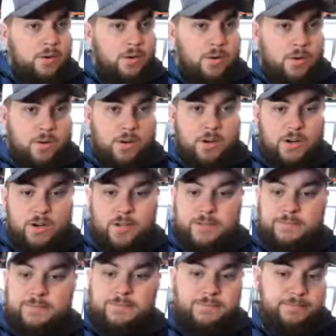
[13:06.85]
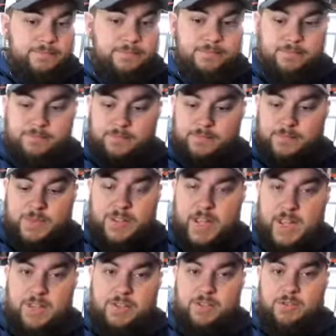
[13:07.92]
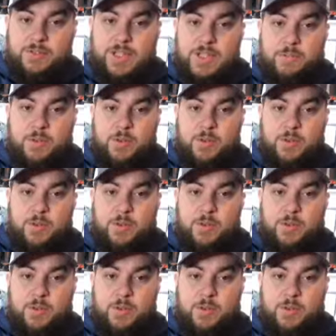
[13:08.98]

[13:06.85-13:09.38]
or sand too deep,